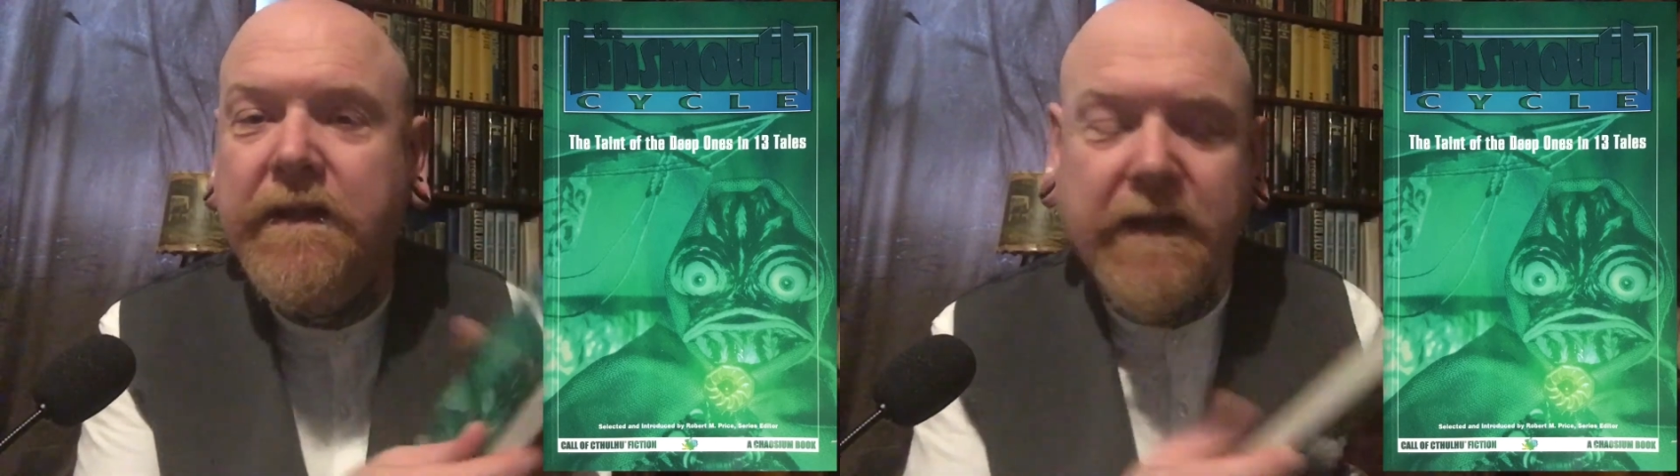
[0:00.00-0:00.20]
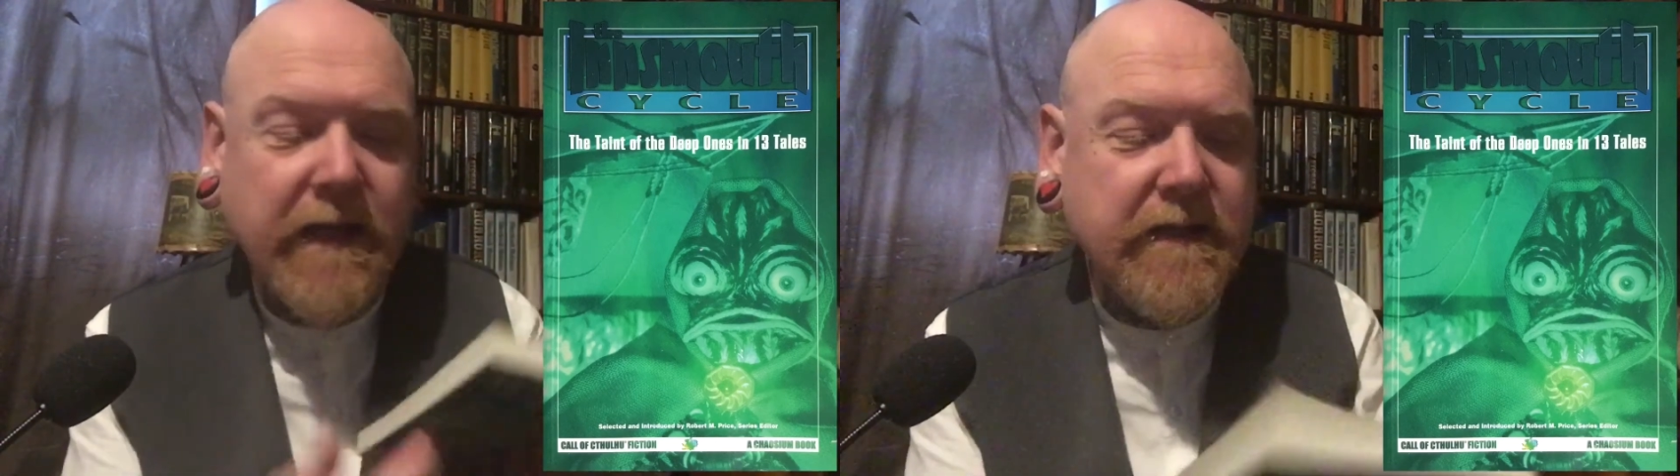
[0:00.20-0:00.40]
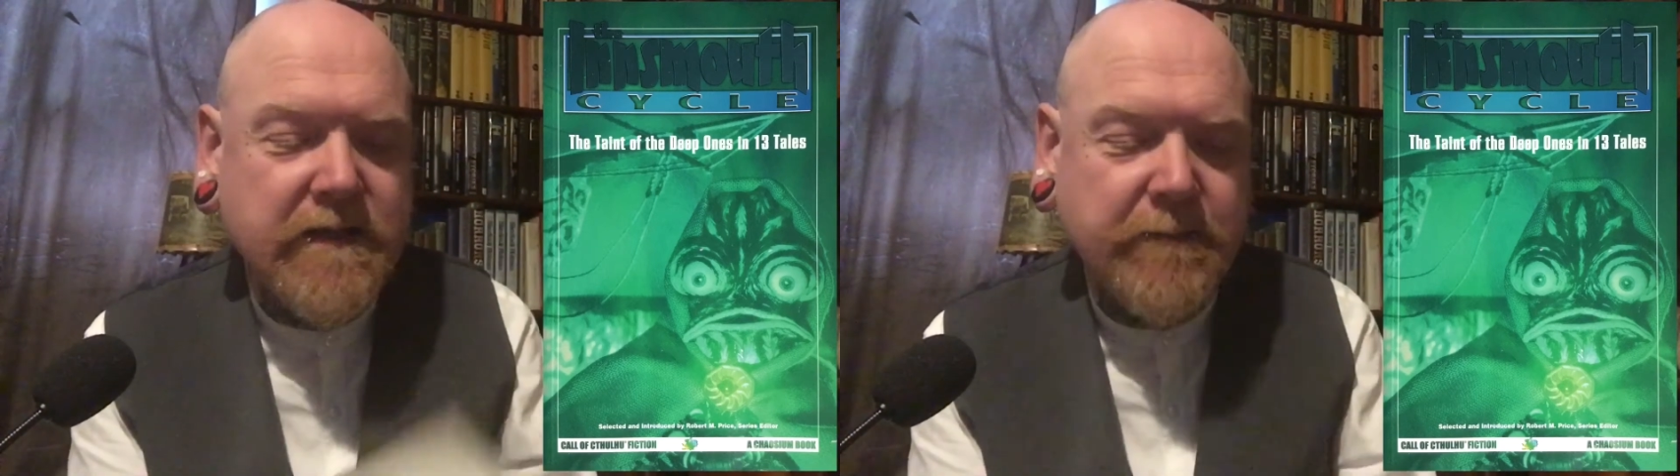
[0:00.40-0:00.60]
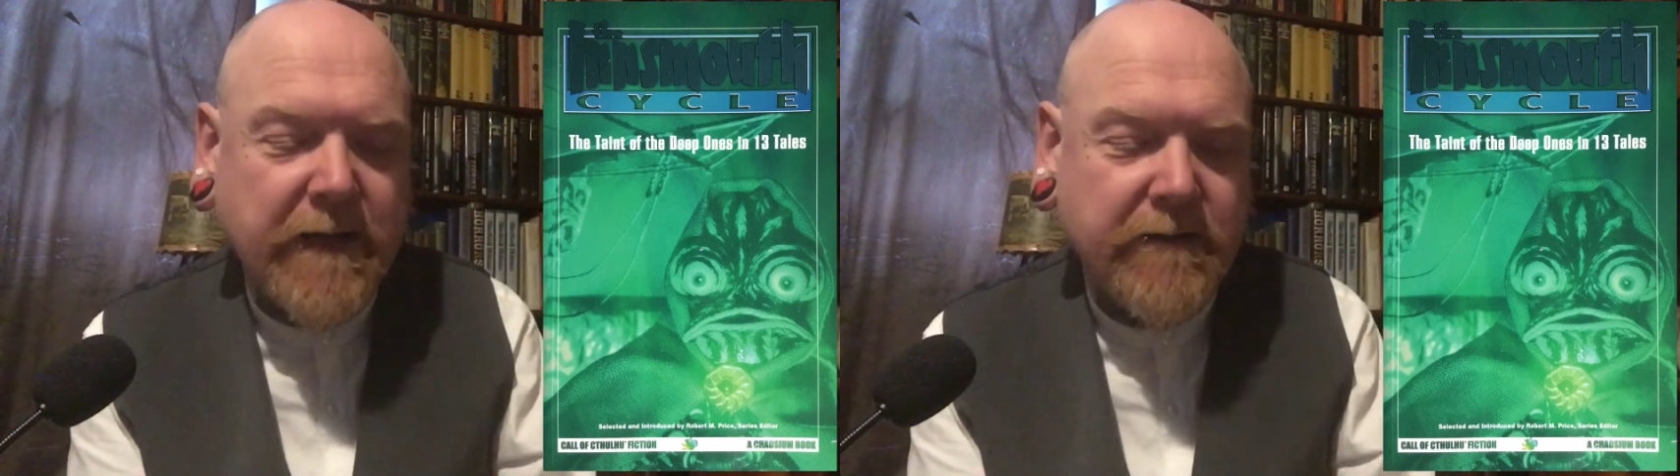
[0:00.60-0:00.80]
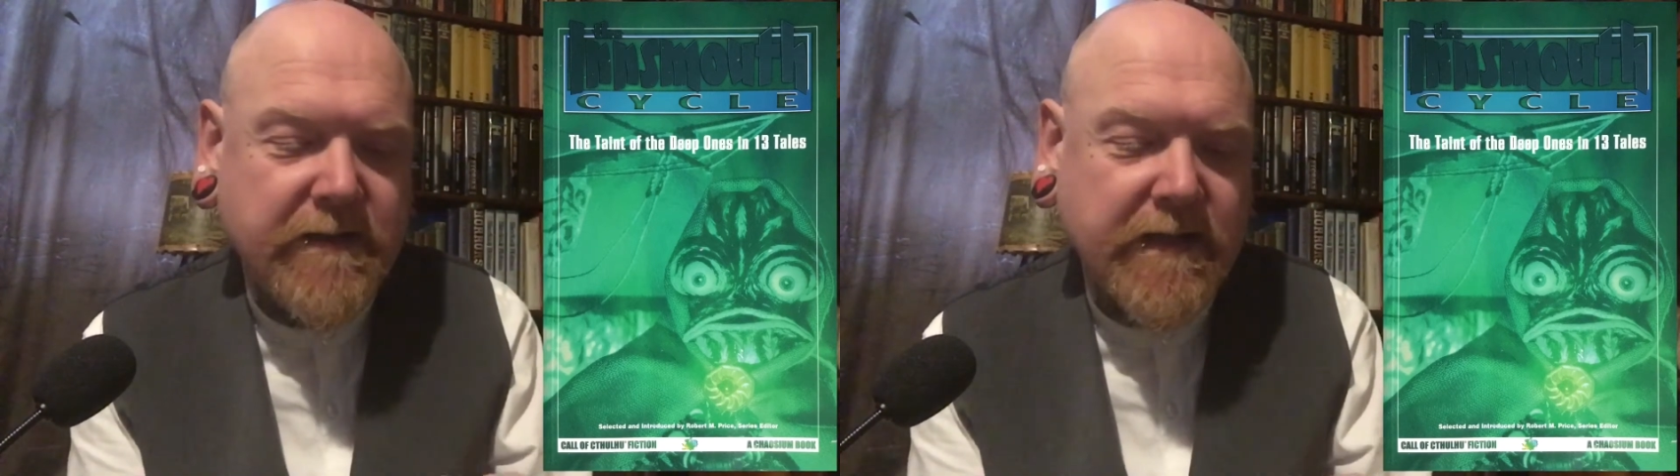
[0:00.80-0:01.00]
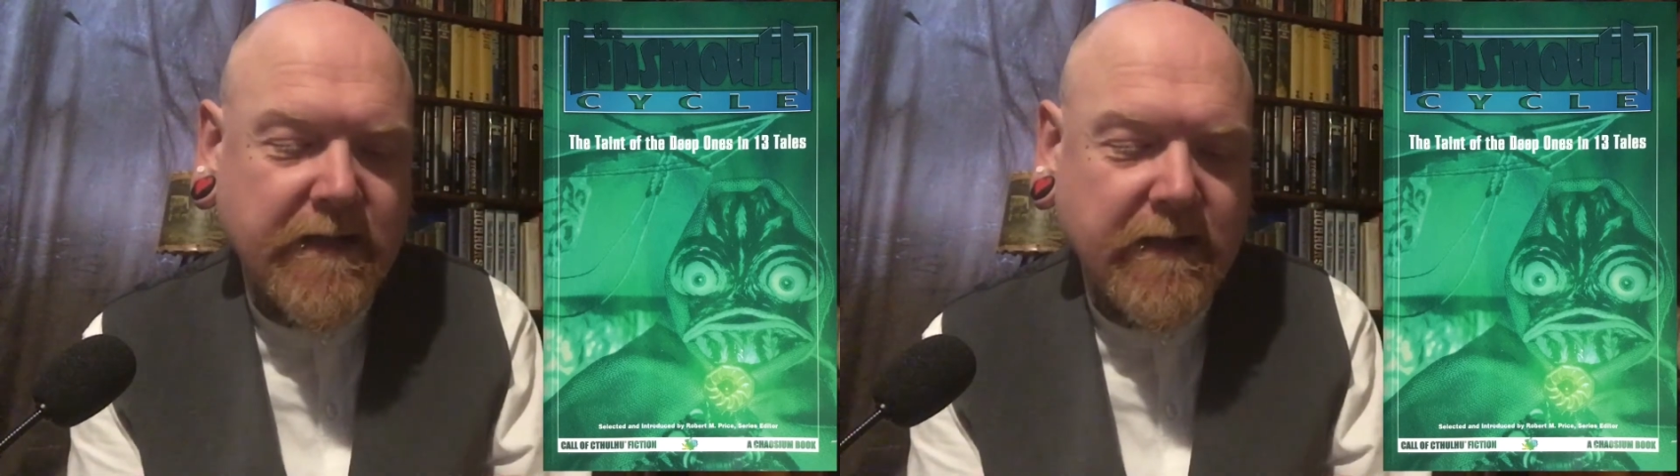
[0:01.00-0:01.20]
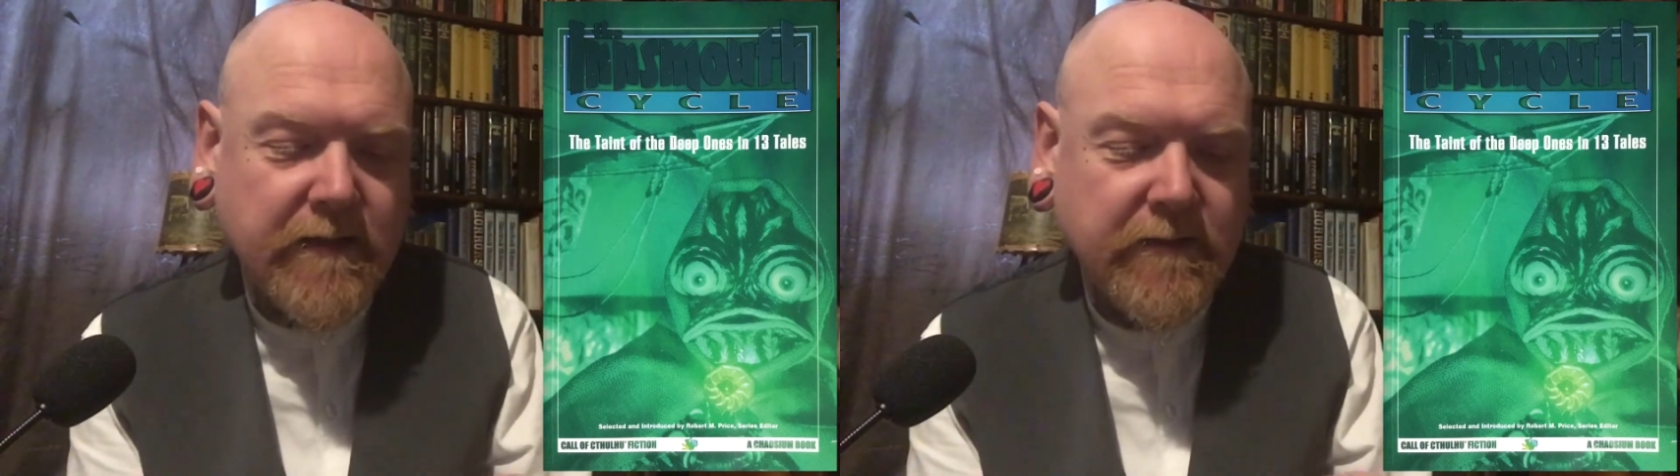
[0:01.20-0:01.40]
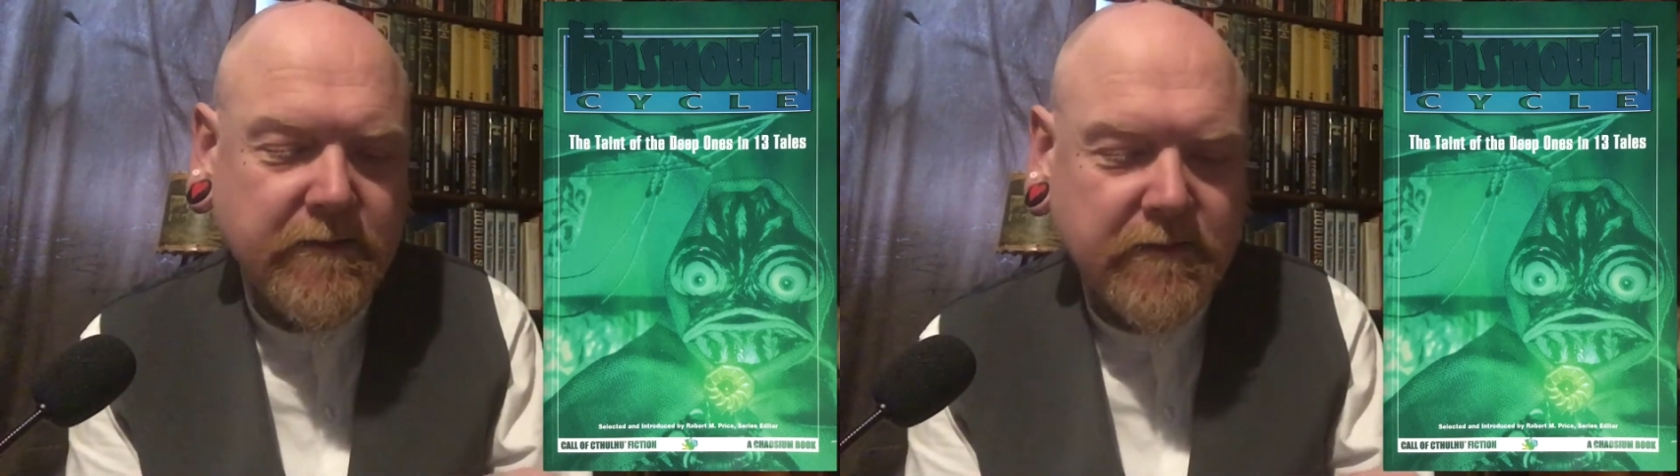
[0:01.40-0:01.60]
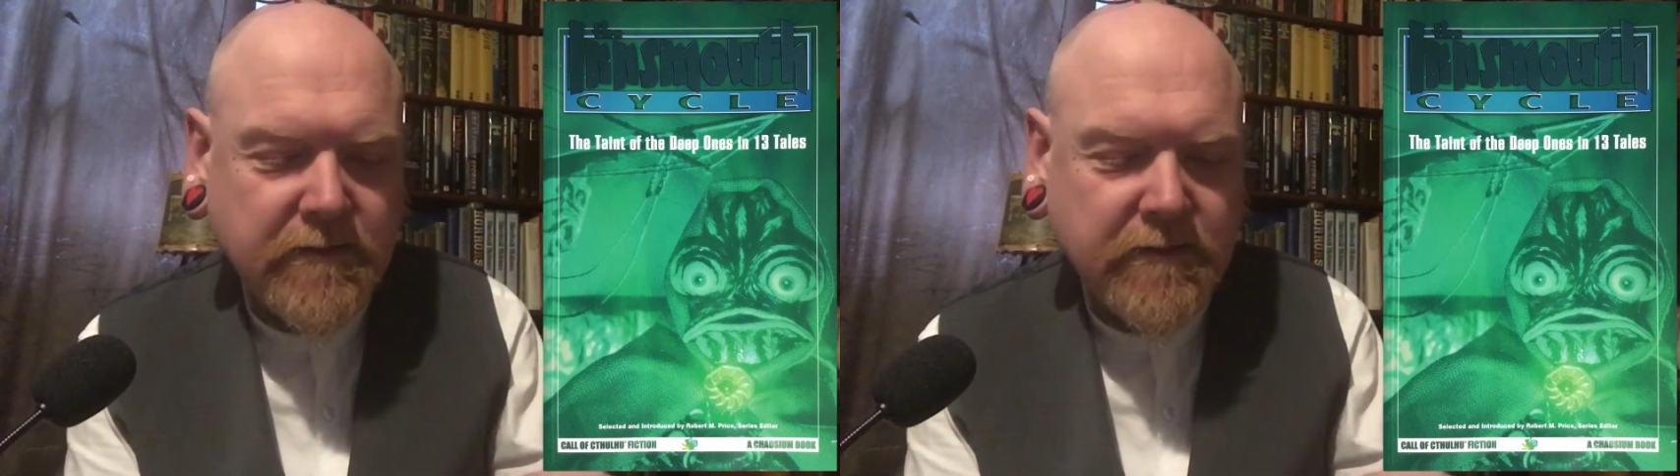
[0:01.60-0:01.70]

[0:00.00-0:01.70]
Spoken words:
the Innsmouth cycle,